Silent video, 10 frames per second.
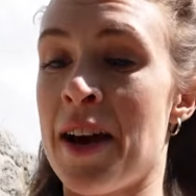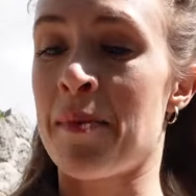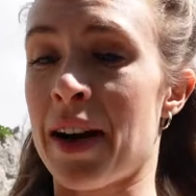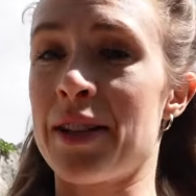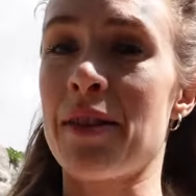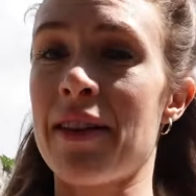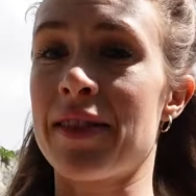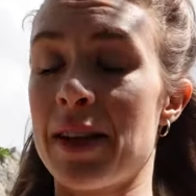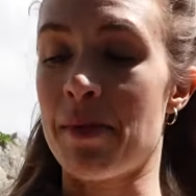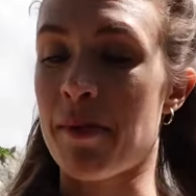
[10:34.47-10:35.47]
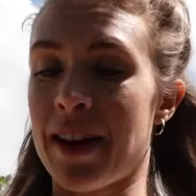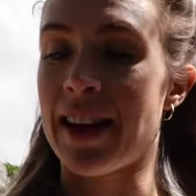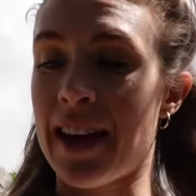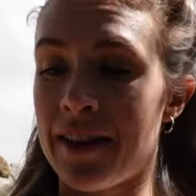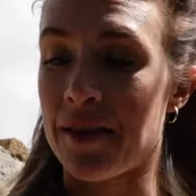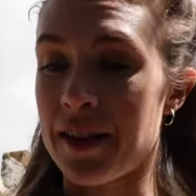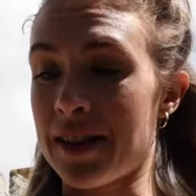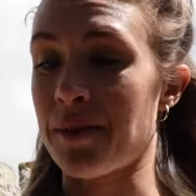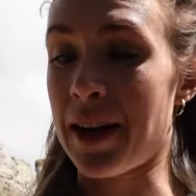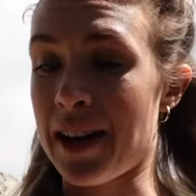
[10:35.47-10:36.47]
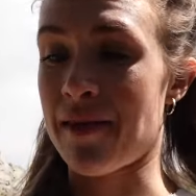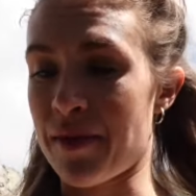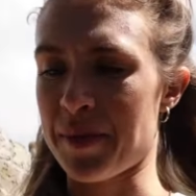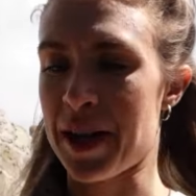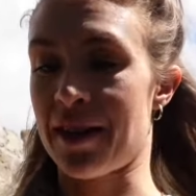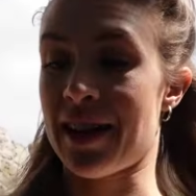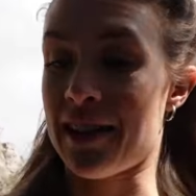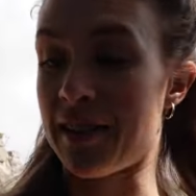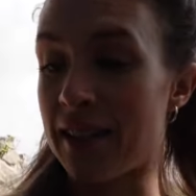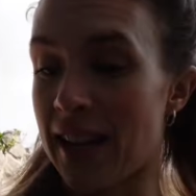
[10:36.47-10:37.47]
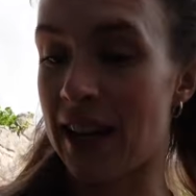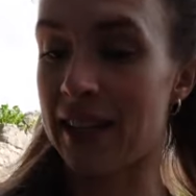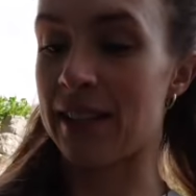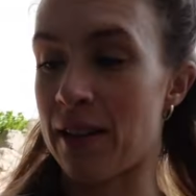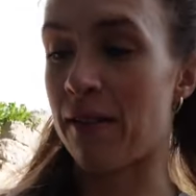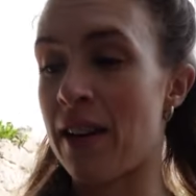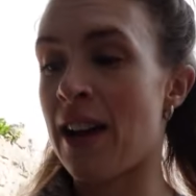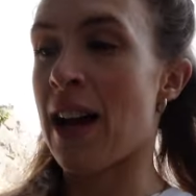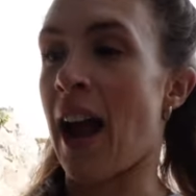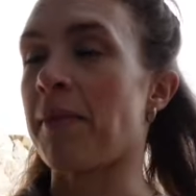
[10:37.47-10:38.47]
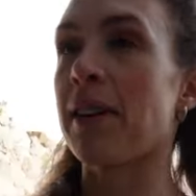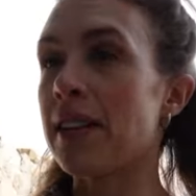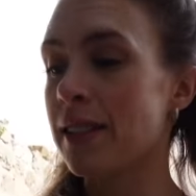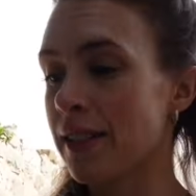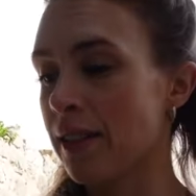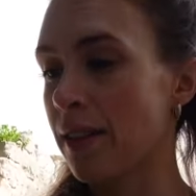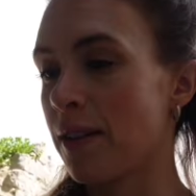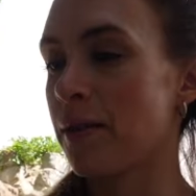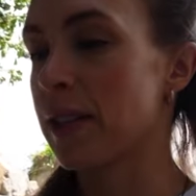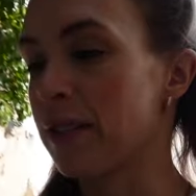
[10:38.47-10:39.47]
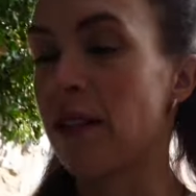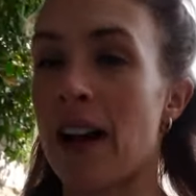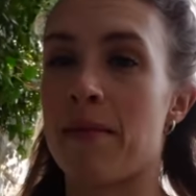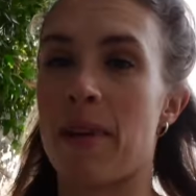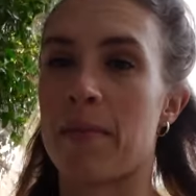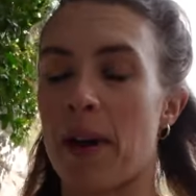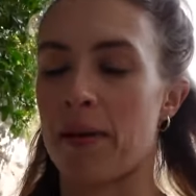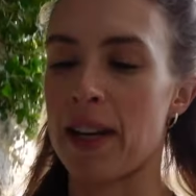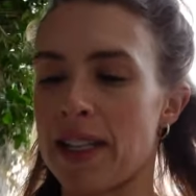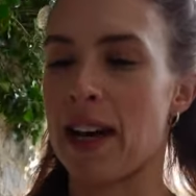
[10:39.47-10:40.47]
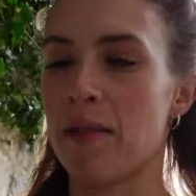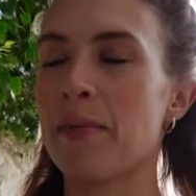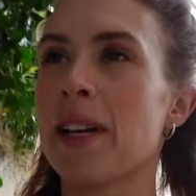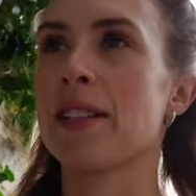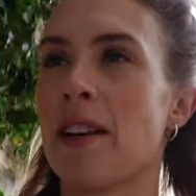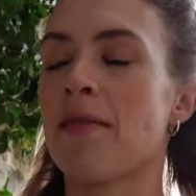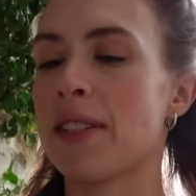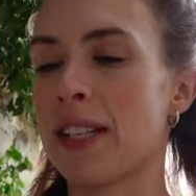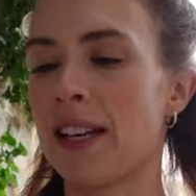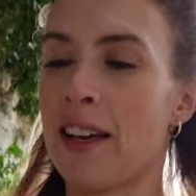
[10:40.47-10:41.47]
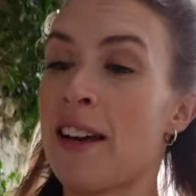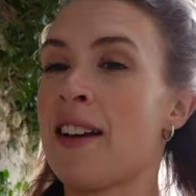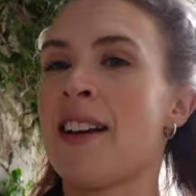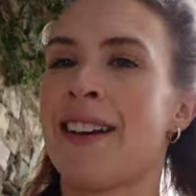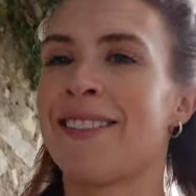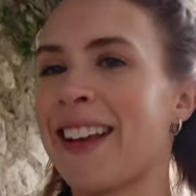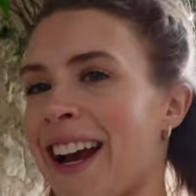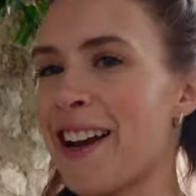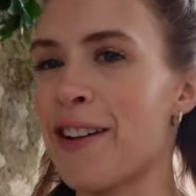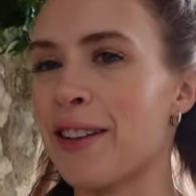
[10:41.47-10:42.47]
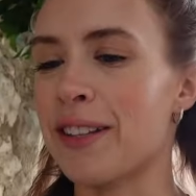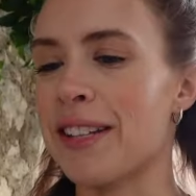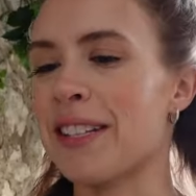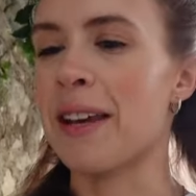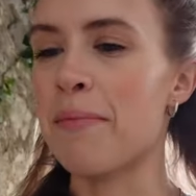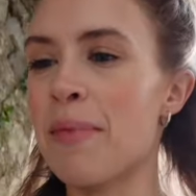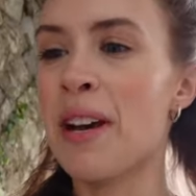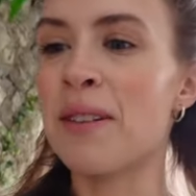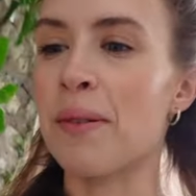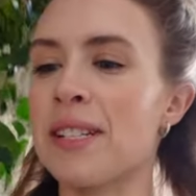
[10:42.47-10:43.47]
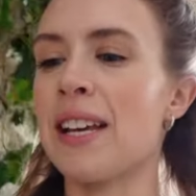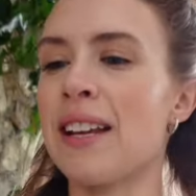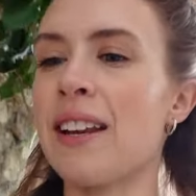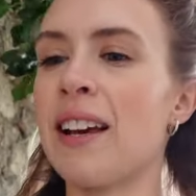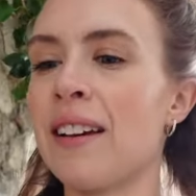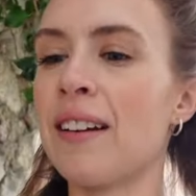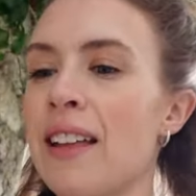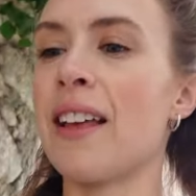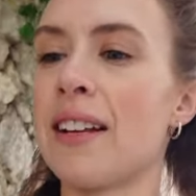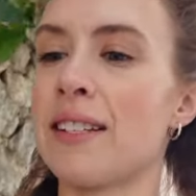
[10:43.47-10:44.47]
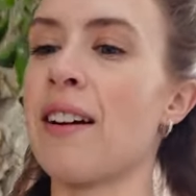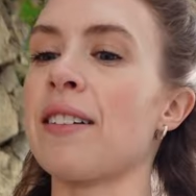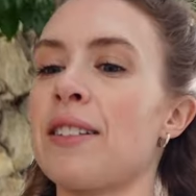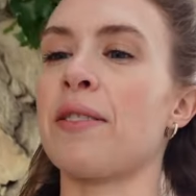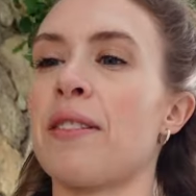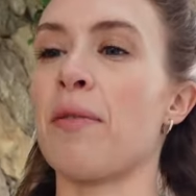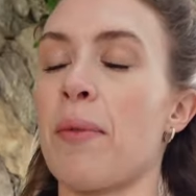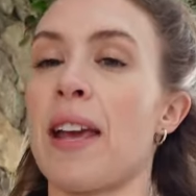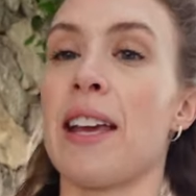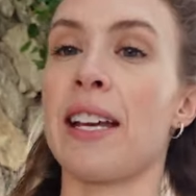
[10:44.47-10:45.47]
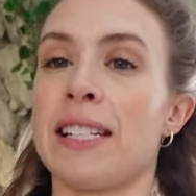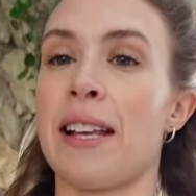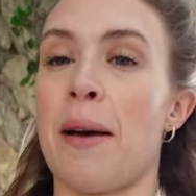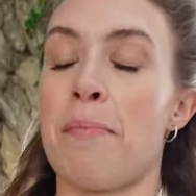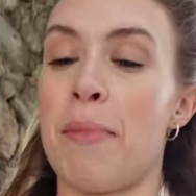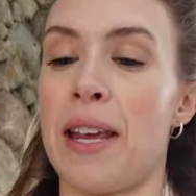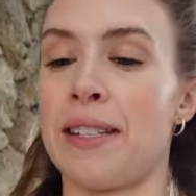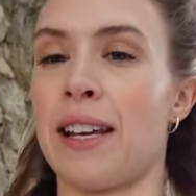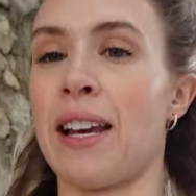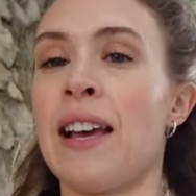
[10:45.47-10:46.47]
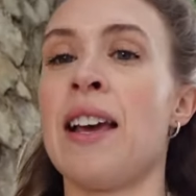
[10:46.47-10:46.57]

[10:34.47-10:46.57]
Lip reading: But I do have to keep in mind that Eleanor is waiting for me on the other side, so I'm gonna slowly try and make my way down, because obviously they kind of all look the same towards the end, and that is not to give away its amazing